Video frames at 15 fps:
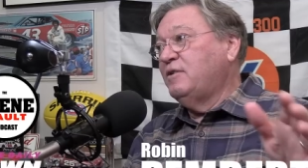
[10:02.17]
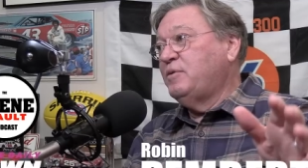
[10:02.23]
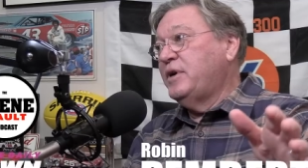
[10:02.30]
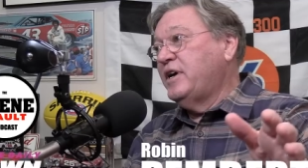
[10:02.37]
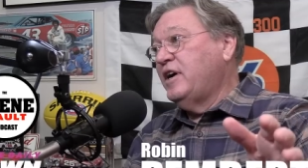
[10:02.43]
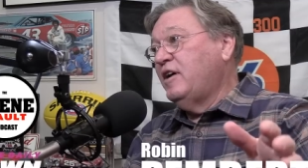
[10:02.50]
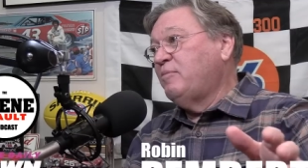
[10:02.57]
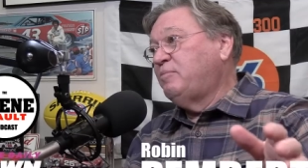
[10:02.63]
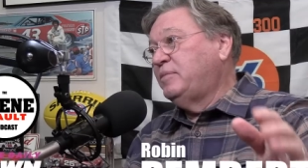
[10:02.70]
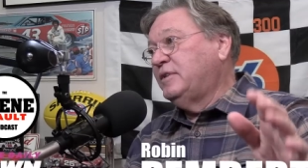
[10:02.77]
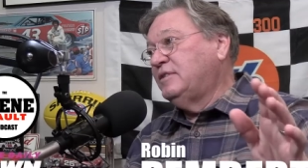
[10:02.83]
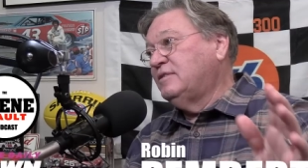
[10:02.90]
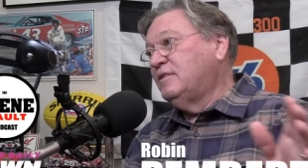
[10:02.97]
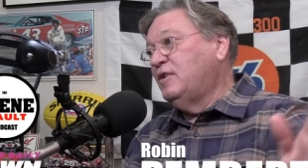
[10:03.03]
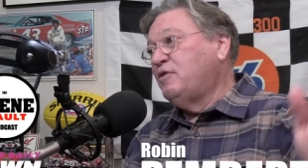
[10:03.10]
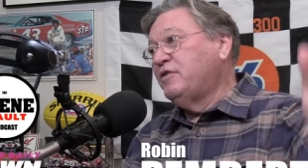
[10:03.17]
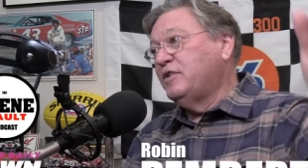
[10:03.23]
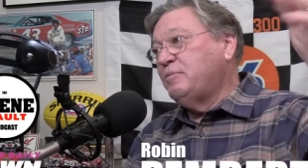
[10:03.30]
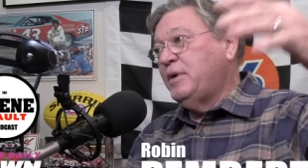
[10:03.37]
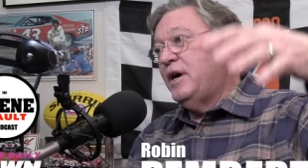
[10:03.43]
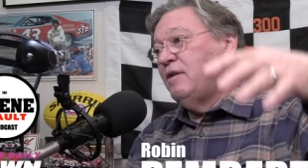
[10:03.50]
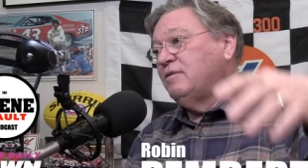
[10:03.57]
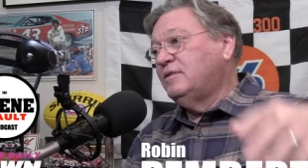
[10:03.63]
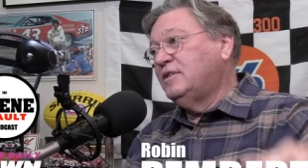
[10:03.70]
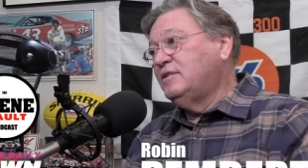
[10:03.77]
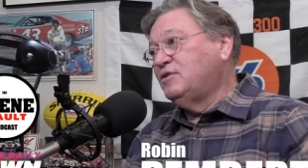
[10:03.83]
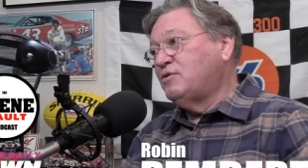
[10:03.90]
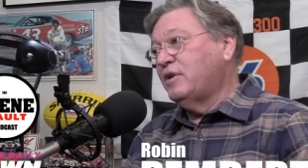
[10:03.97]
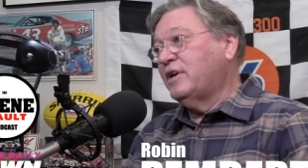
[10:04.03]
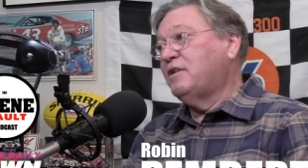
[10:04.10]
all the way up and over the mountain
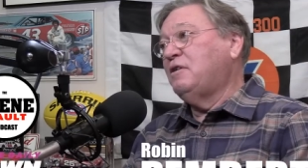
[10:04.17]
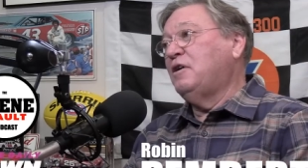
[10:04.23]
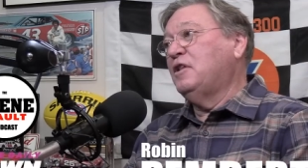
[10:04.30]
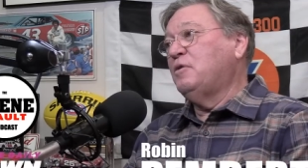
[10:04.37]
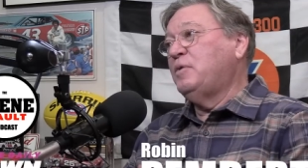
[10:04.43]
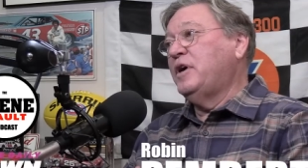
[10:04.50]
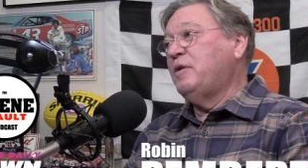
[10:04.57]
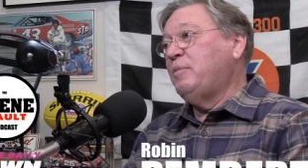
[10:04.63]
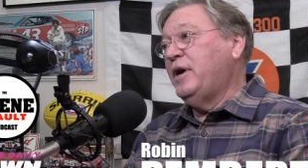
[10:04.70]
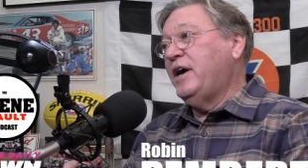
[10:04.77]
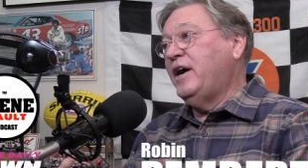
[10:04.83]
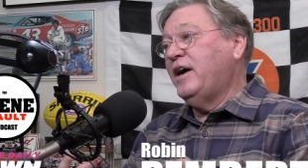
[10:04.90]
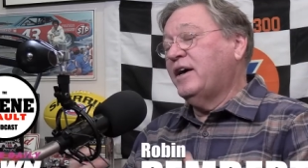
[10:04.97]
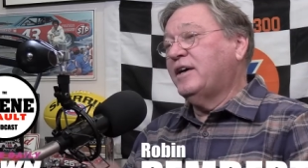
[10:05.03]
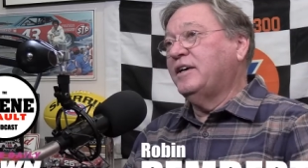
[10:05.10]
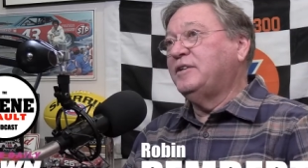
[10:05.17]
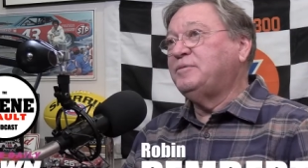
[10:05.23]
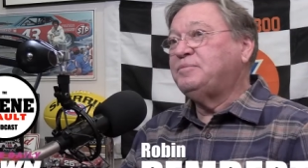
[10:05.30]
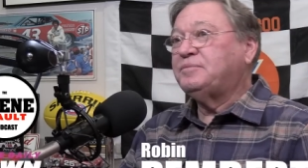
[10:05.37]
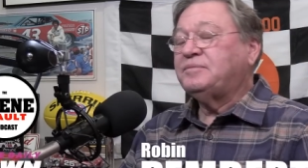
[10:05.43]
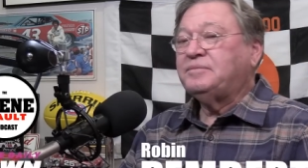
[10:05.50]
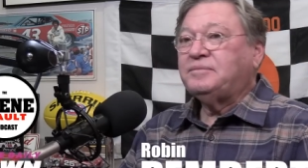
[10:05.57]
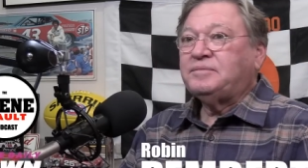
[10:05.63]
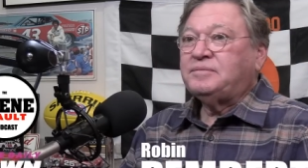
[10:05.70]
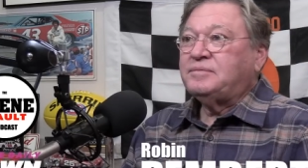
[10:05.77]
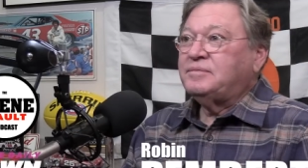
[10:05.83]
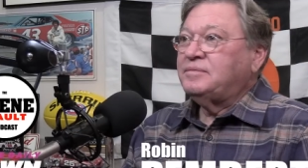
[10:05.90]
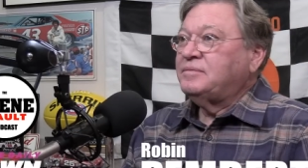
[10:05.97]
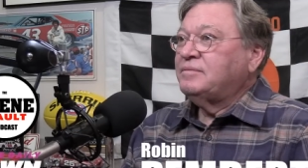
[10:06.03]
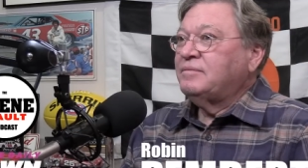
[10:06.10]
and drink all the way back.
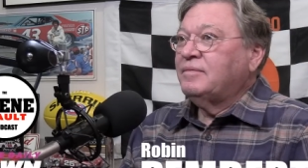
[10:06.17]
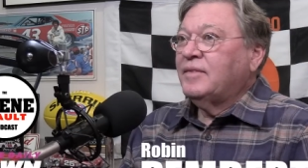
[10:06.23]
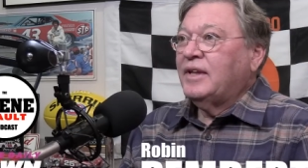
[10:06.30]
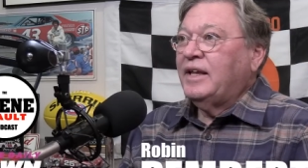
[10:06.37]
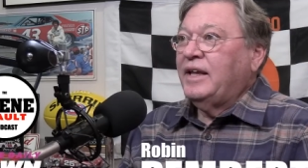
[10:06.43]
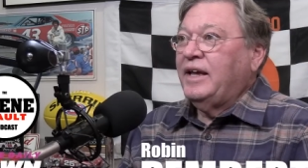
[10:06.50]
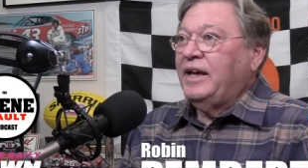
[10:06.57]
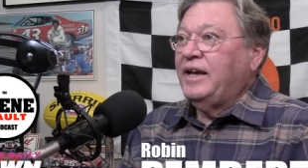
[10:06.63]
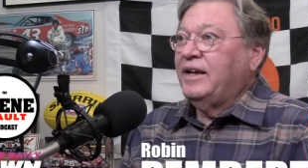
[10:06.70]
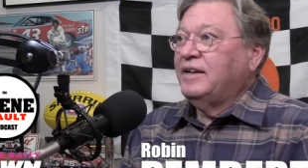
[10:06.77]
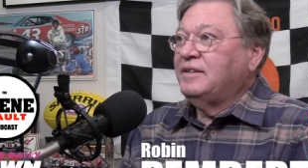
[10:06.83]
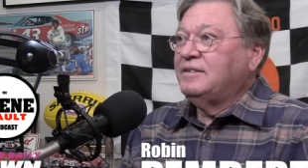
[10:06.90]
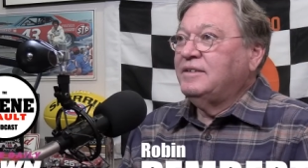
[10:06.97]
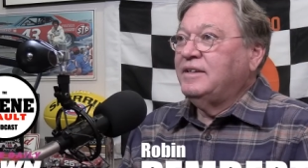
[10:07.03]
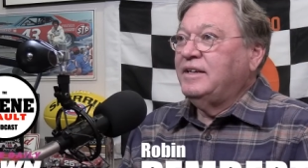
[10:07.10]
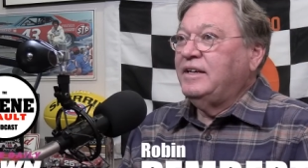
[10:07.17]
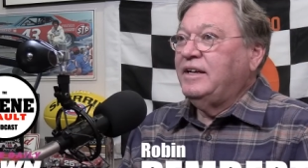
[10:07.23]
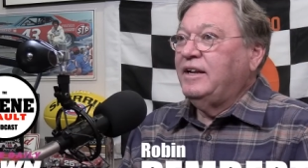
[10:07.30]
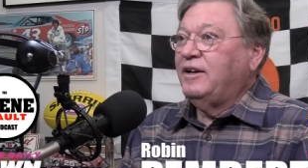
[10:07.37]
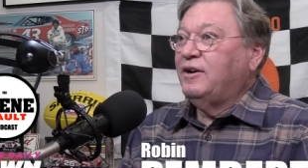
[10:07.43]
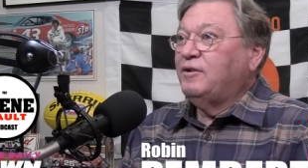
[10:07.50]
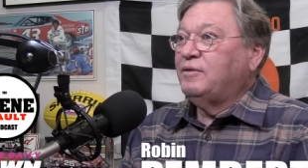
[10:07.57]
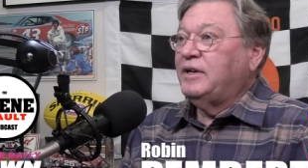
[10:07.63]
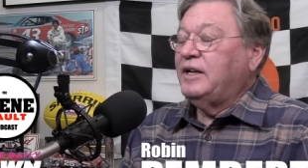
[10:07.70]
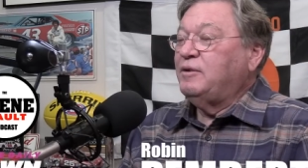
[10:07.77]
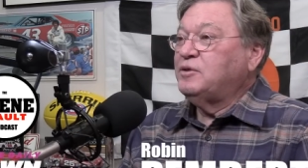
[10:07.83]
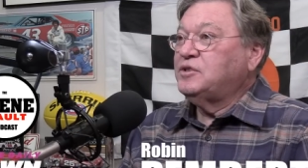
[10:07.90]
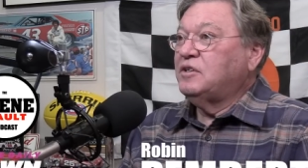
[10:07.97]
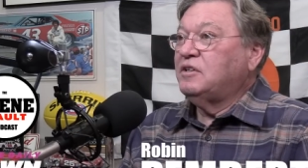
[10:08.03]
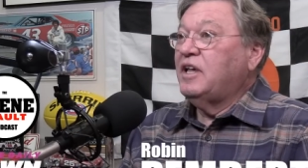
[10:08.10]
And you know, and
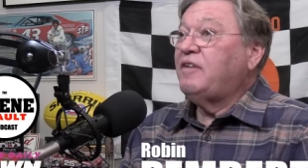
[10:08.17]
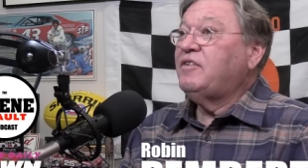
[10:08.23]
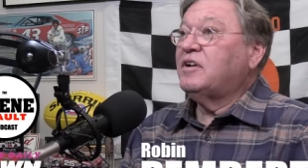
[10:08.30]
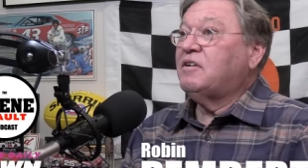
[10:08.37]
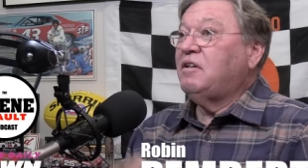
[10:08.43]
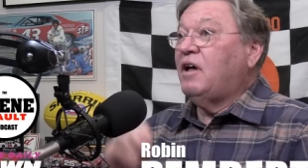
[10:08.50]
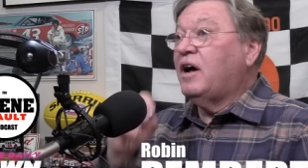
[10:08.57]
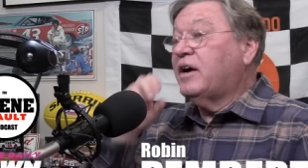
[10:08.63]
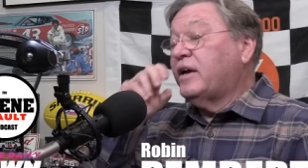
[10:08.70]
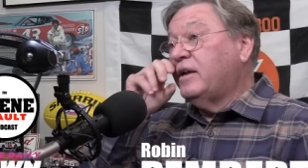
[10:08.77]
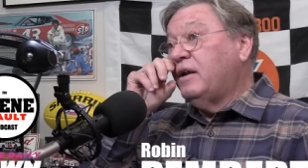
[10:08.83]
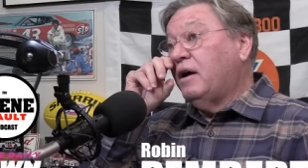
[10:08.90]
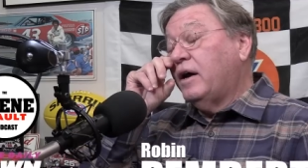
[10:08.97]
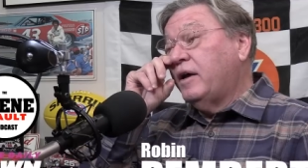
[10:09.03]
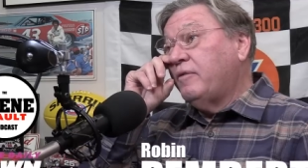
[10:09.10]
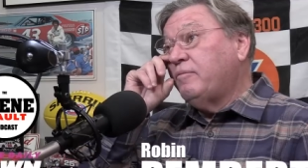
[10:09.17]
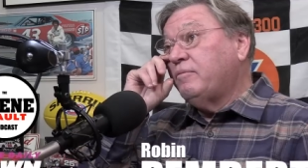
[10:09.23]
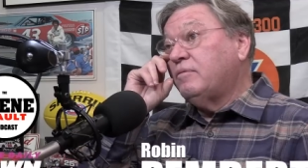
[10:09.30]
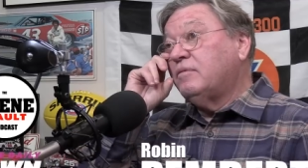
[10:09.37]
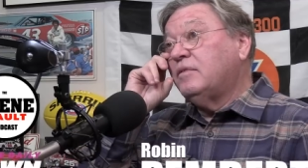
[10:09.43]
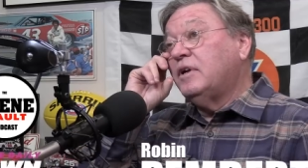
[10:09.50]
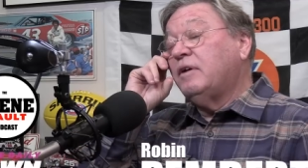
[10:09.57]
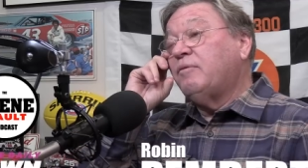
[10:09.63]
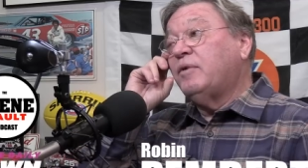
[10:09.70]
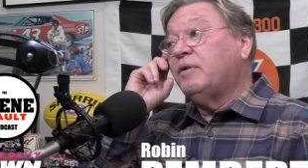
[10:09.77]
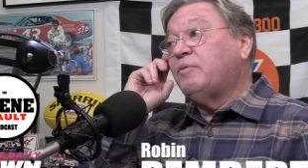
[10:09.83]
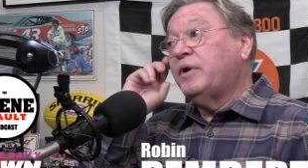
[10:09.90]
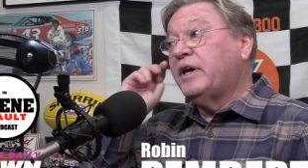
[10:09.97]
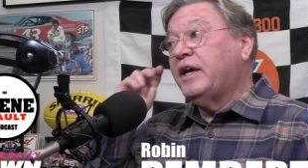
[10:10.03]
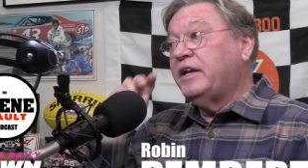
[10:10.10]
it was 11 o'clock at night
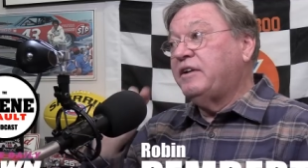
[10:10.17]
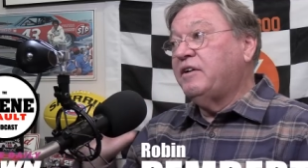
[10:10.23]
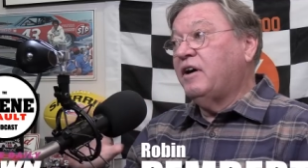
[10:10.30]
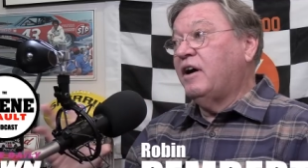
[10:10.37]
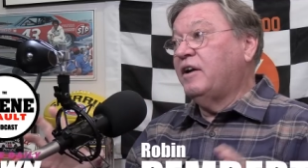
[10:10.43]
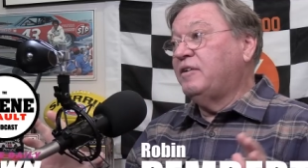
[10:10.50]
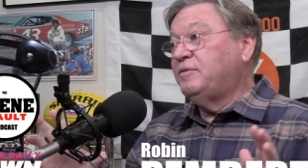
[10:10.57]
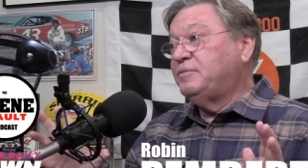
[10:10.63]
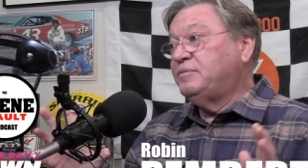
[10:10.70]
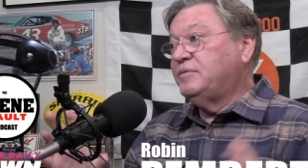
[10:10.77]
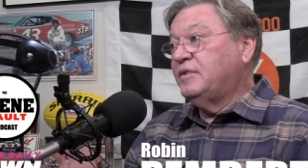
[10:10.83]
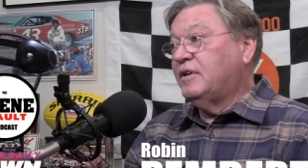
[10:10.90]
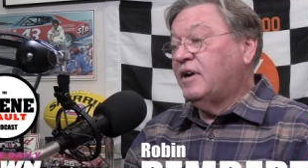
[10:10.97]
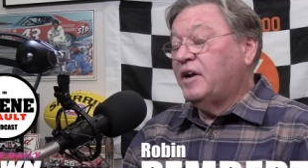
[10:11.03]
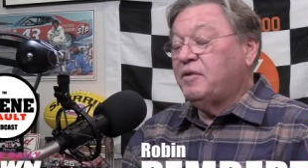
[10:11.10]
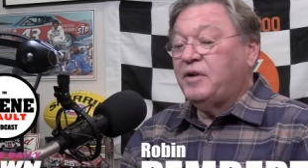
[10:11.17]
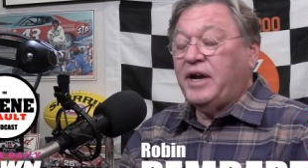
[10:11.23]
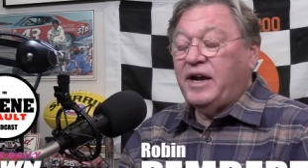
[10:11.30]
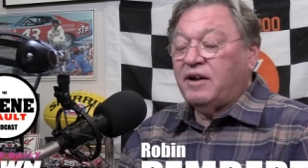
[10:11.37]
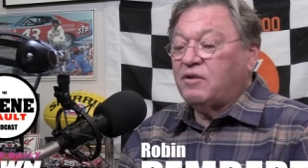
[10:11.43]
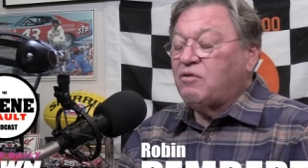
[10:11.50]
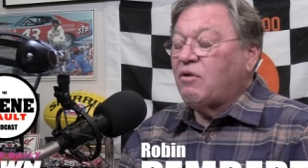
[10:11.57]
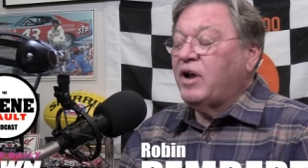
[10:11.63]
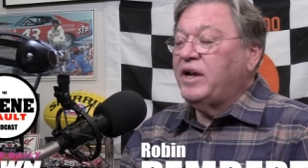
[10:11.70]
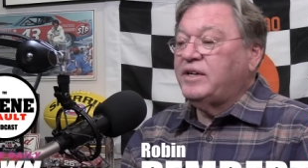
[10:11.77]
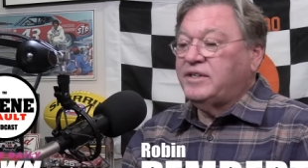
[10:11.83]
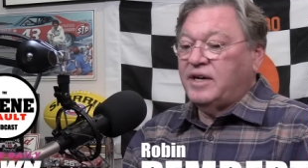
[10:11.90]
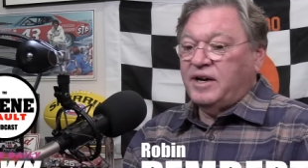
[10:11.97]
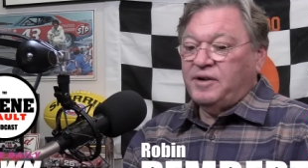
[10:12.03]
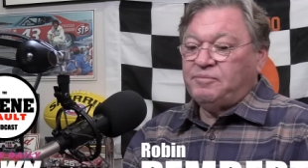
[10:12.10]
when we get done. I had a
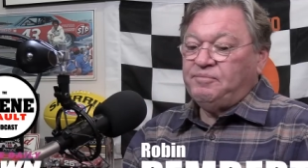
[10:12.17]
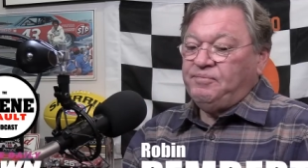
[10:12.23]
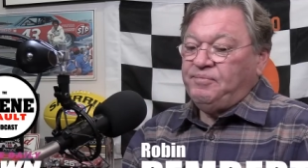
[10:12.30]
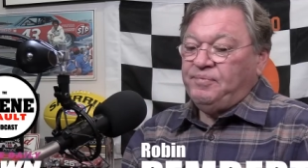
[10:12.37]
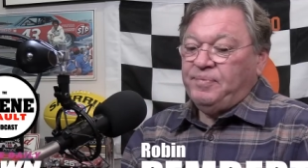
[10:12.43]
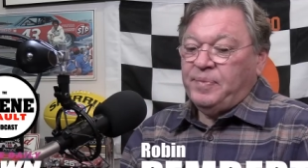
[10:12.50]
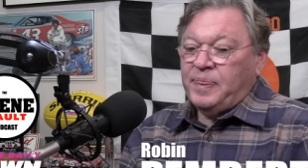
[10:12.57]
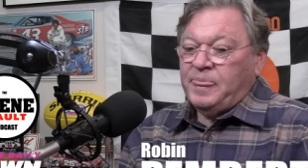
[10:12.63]
great time.